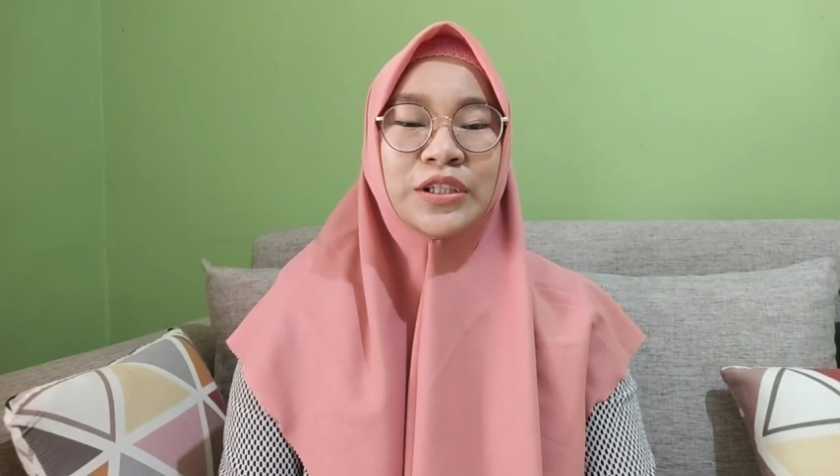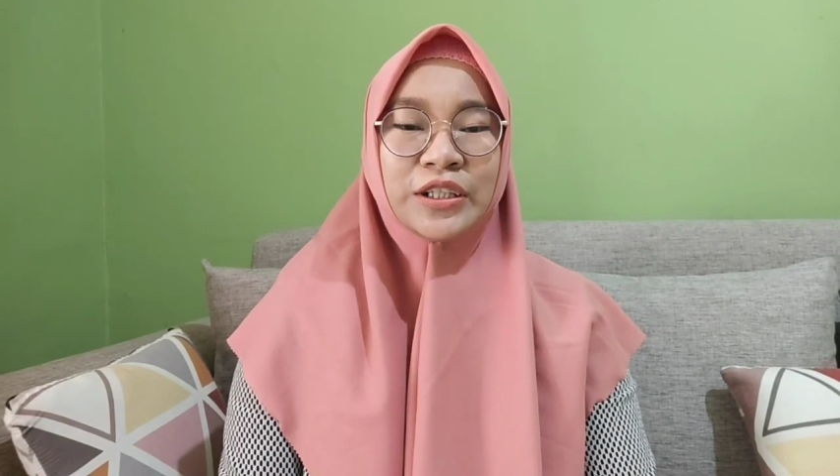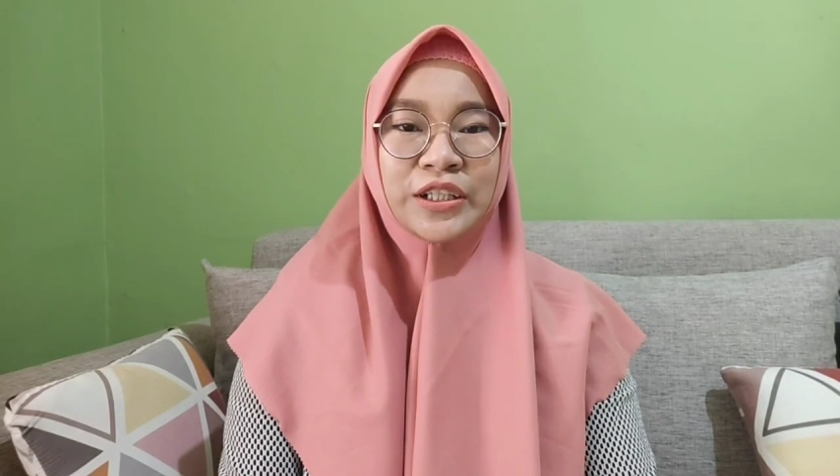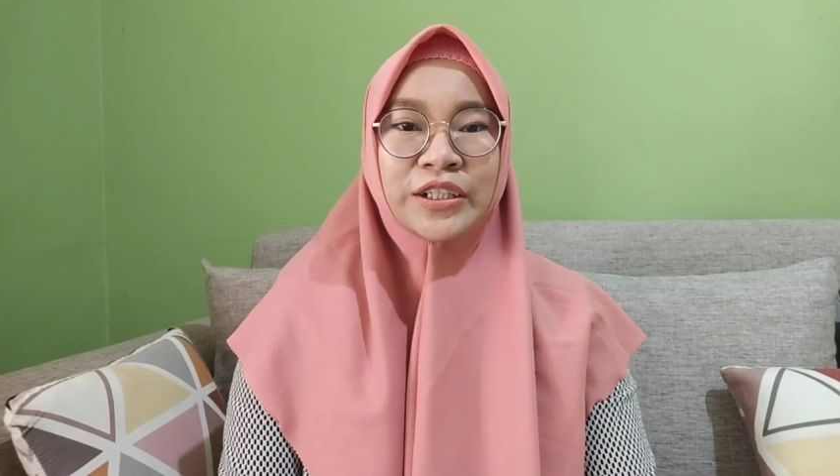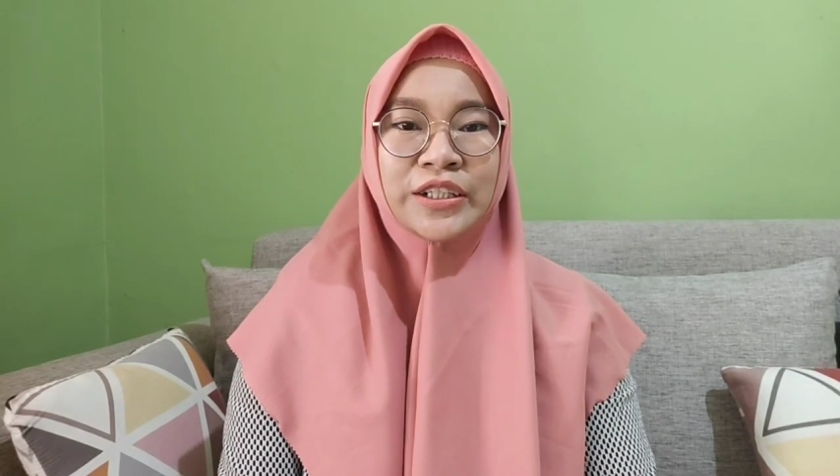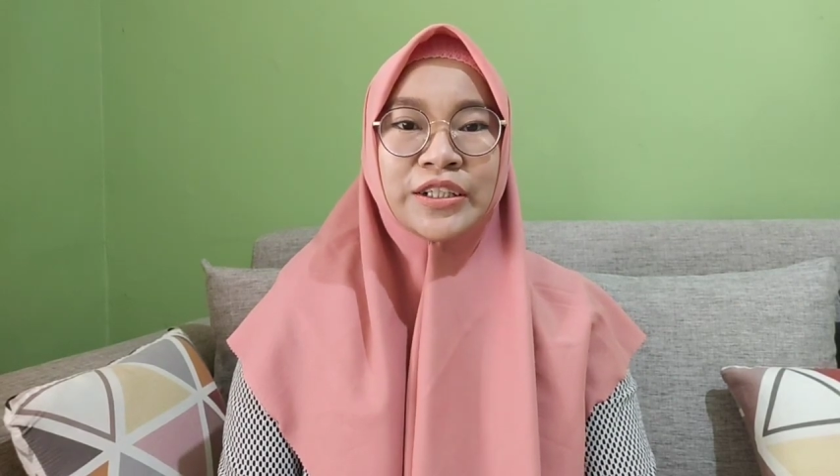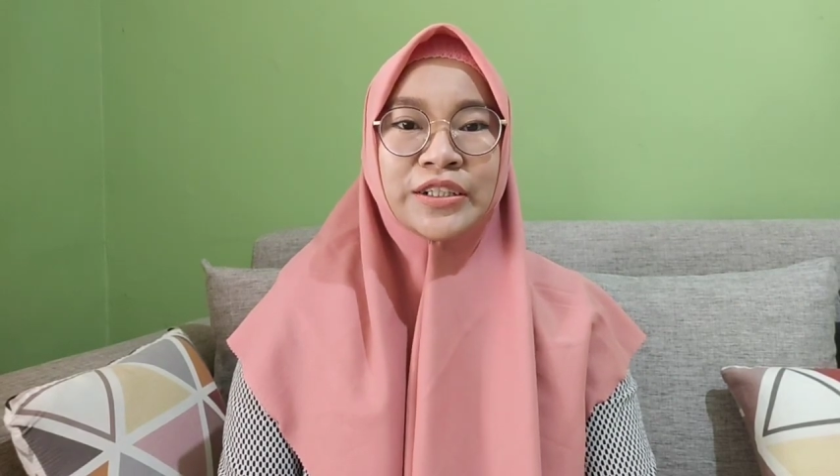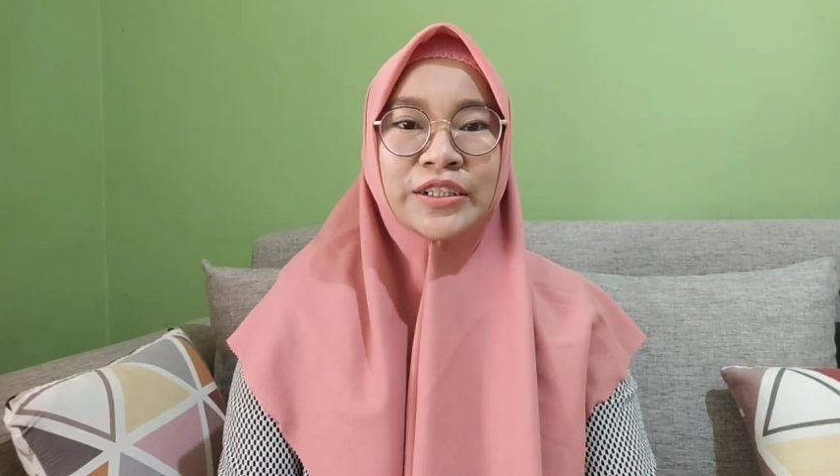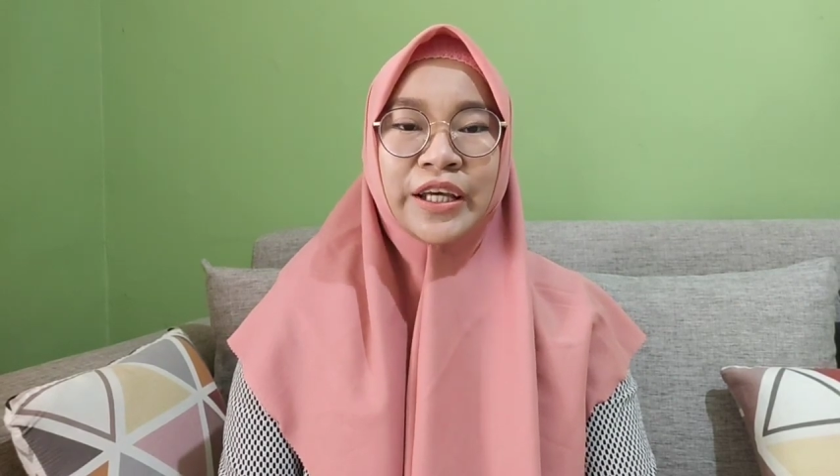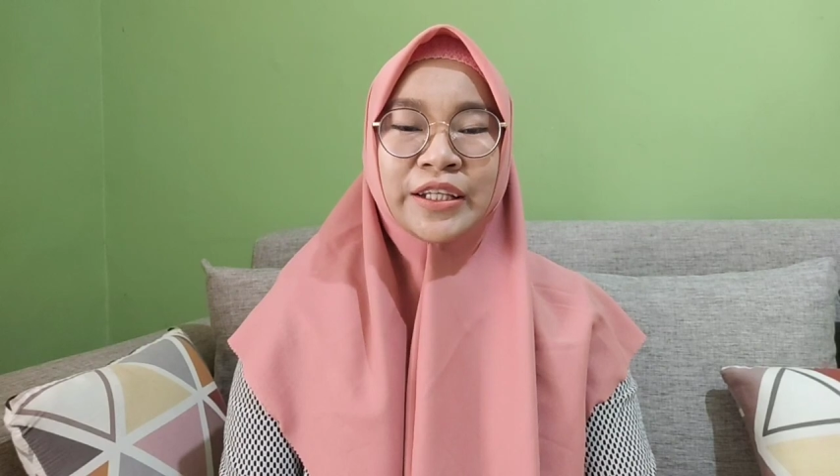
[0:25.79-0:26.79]

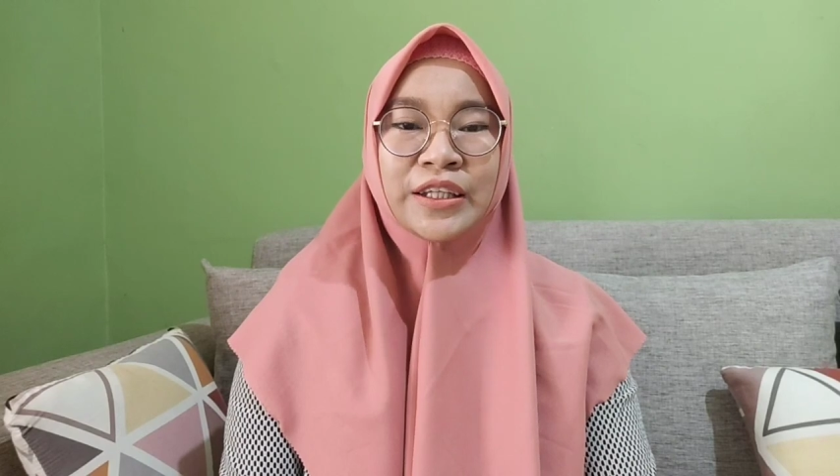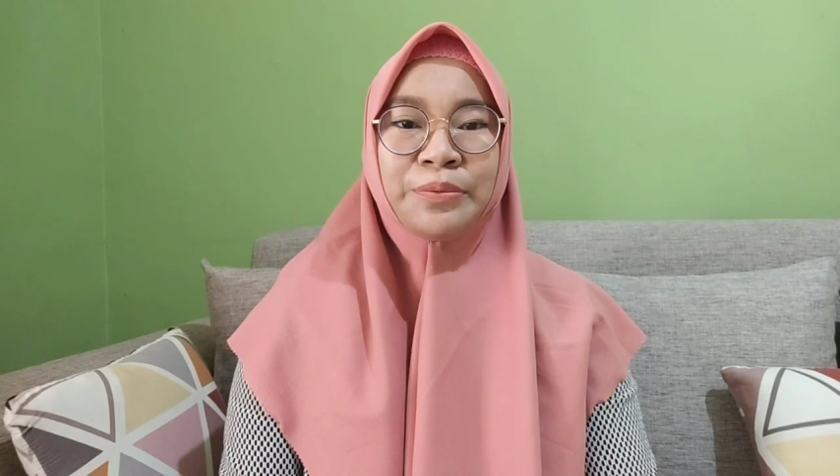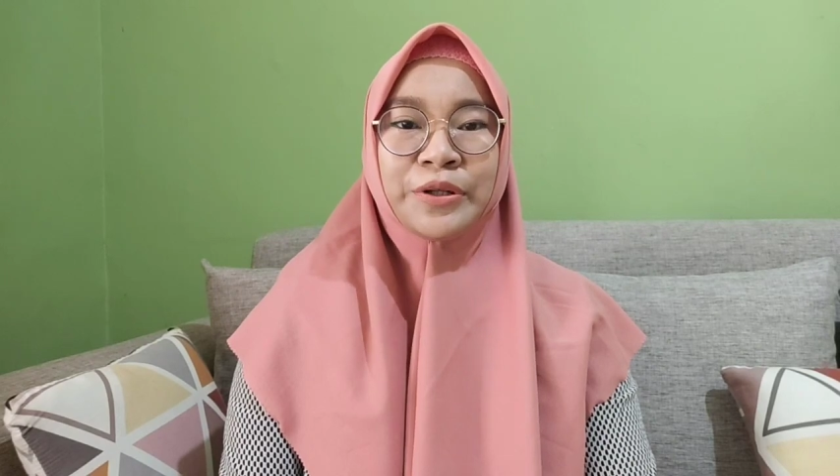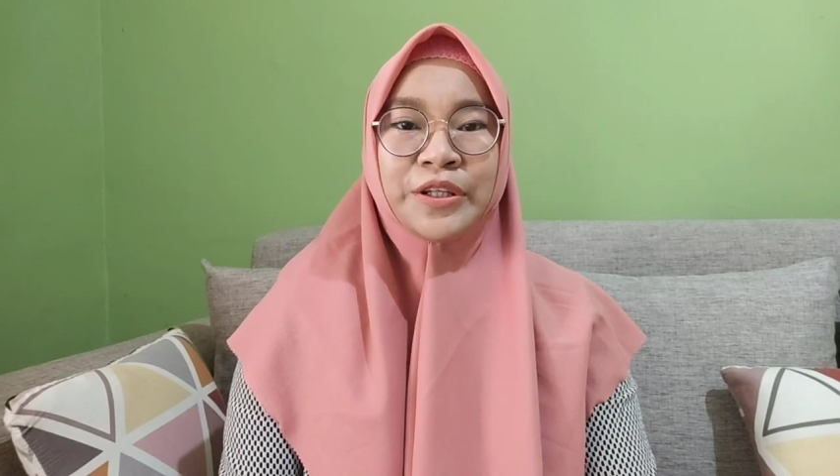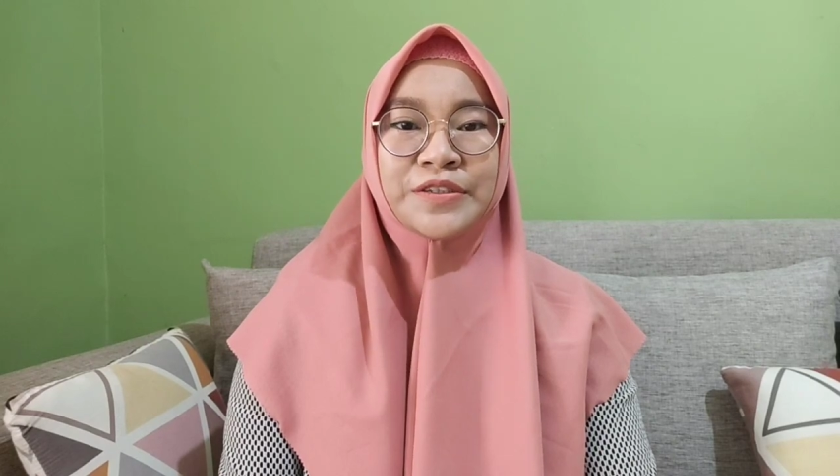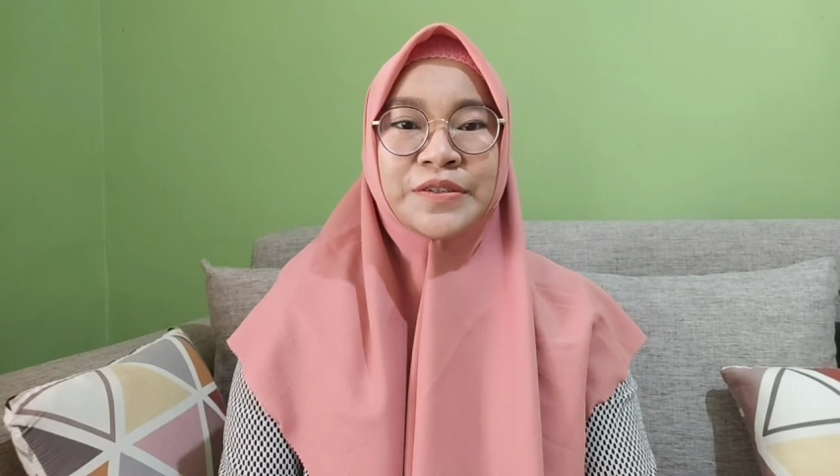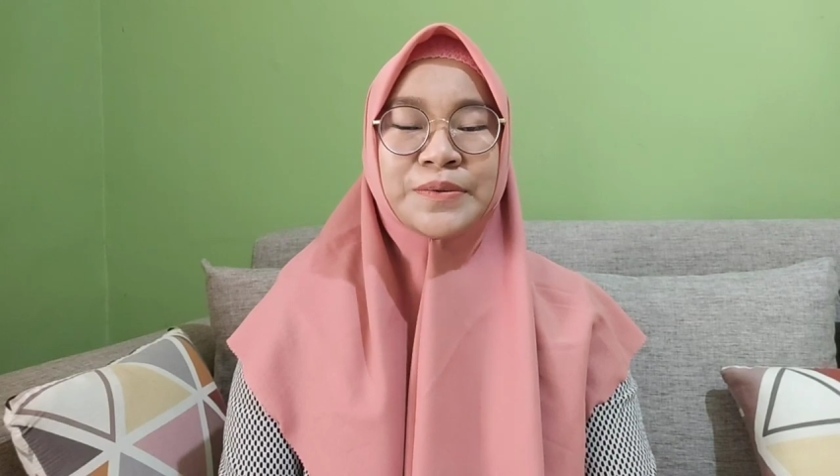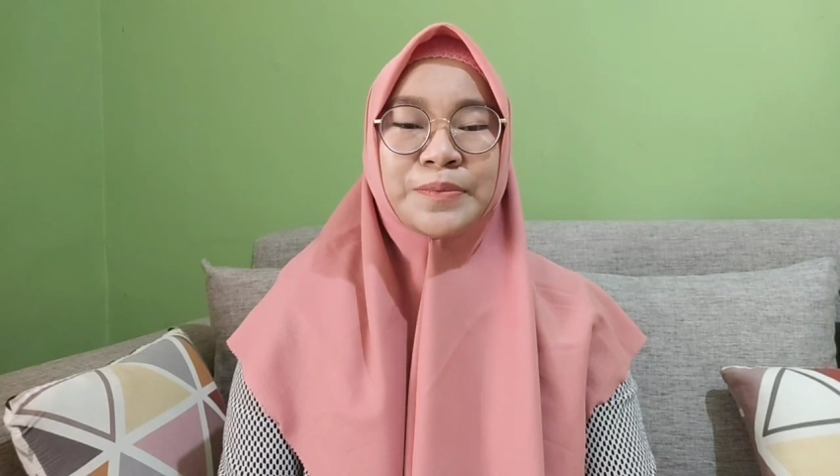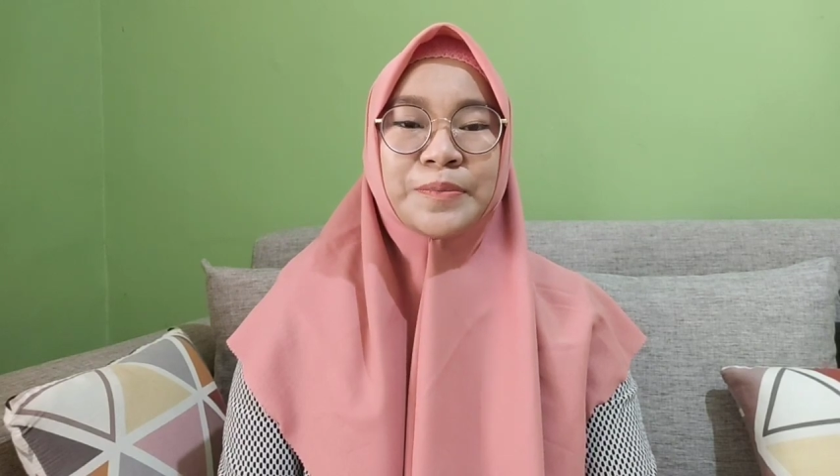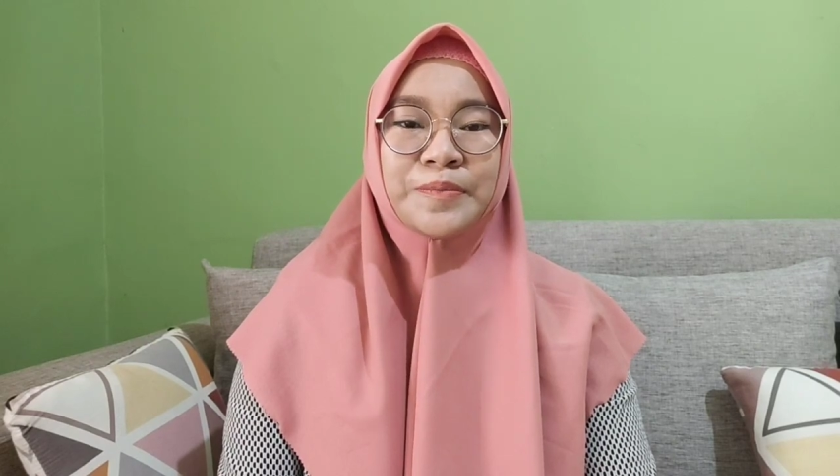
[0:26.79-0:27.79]
learning activities.